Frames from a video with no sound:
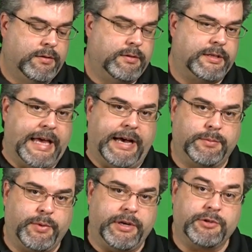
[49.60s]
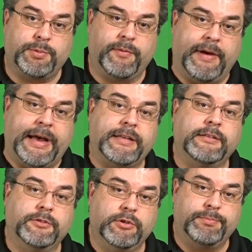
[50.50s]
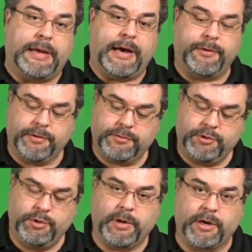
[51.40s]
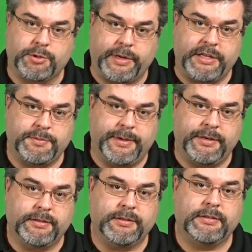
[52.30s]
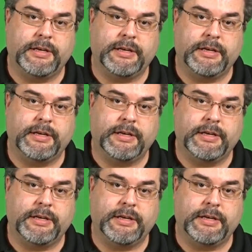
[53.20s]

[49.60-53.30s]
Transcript: The calibrator is providing loop power to our transmitter